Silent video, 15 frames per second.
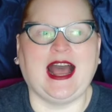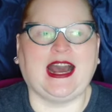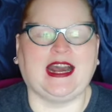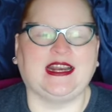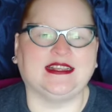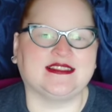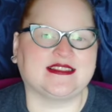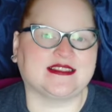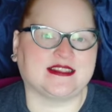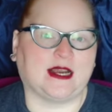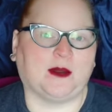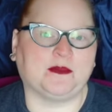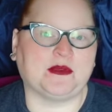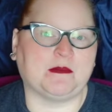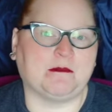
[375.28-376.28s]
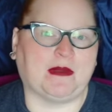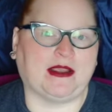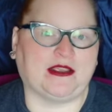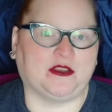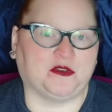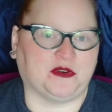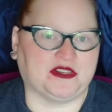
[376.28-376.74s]
I stopped my
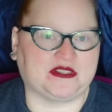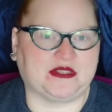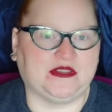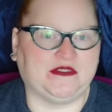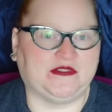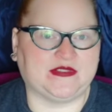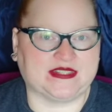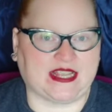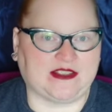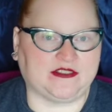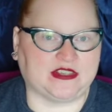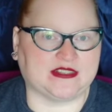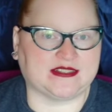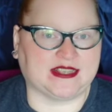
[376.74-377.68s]
aggressive savings